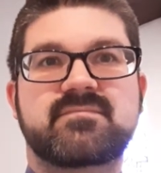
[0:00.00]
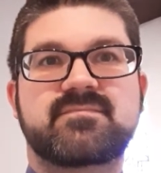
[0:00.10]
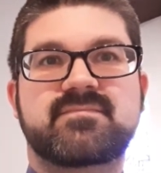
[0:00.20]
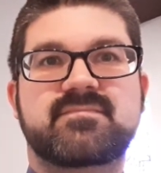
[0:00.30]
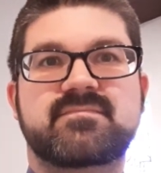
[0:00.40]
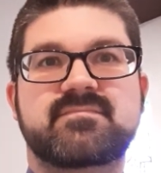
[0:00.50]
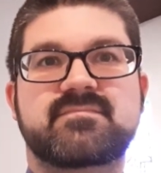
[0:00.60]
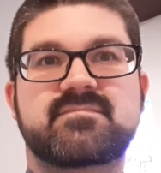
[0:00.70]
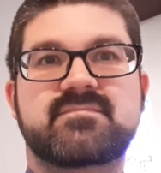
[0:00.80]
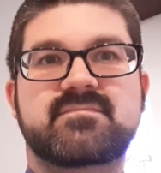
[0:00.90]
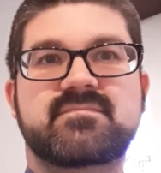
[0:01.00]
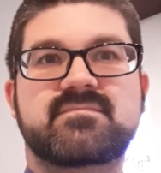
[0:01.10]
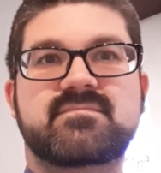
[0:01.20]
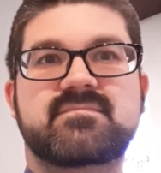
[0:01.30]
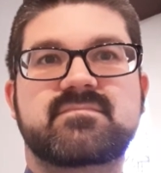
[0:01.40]

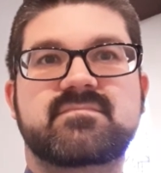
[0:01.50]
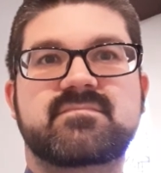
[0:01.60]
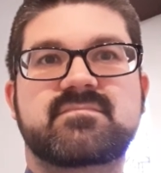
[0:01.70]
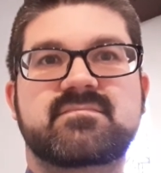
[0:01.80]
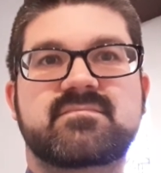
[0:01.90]
Nobody speaks.